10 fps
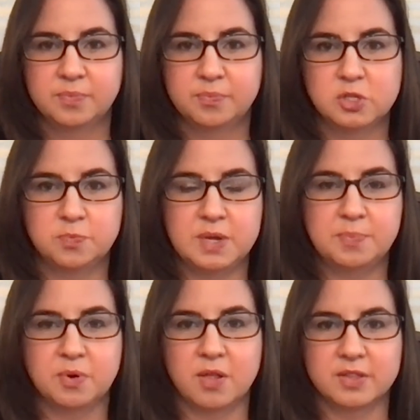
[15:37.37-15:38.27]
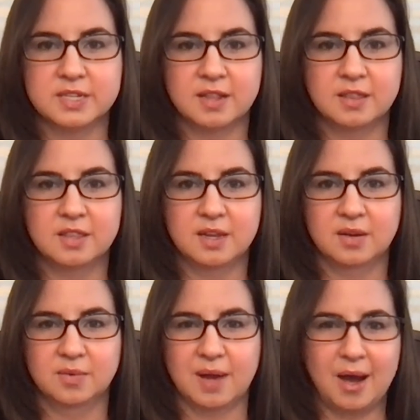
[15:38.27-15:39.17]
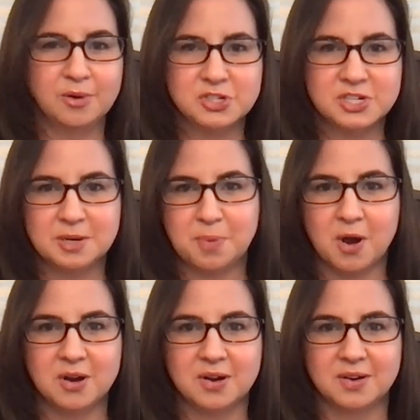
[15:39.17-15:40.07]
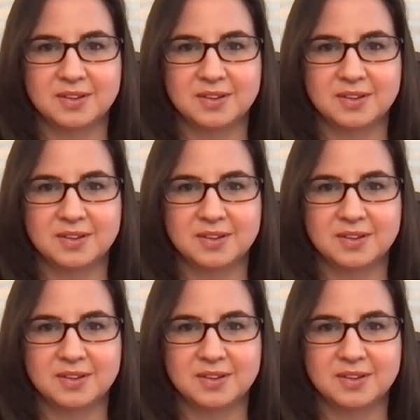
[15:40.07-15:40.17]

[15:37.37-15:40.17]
do people all of a sudden think, how is she a partner?